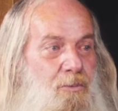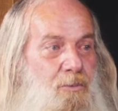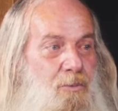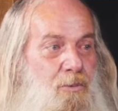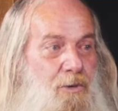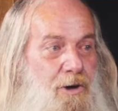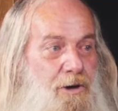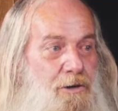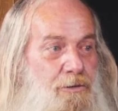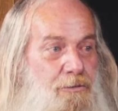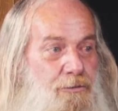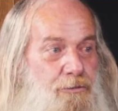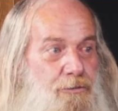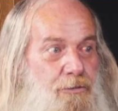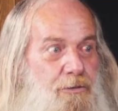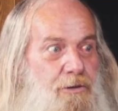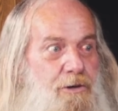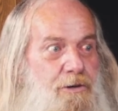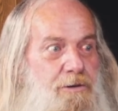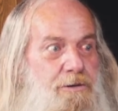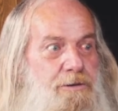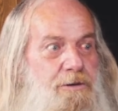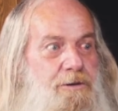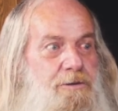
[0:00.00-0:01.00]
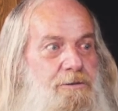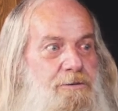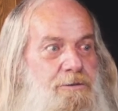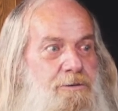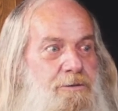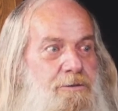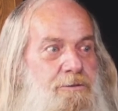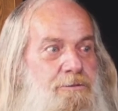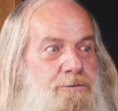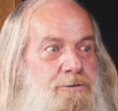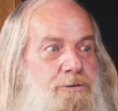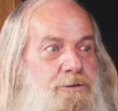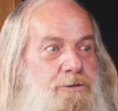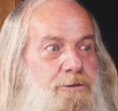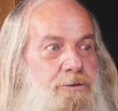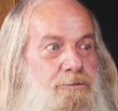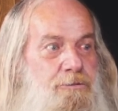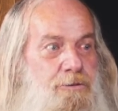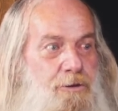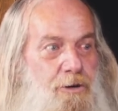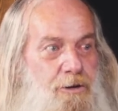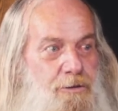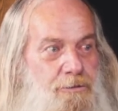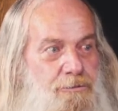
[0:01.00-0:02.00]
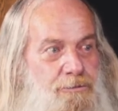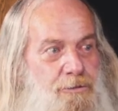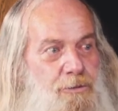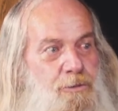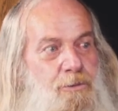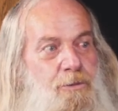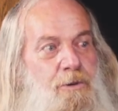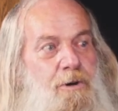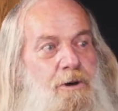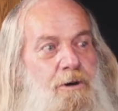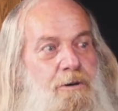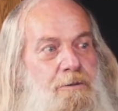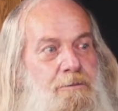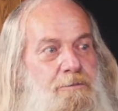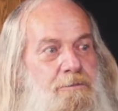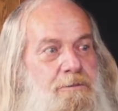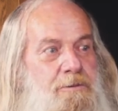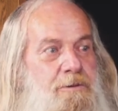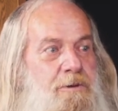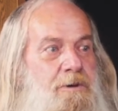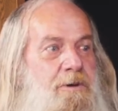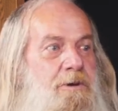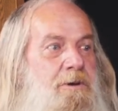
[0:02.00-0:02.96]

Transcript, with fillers: want a truck, you know, you could call your own.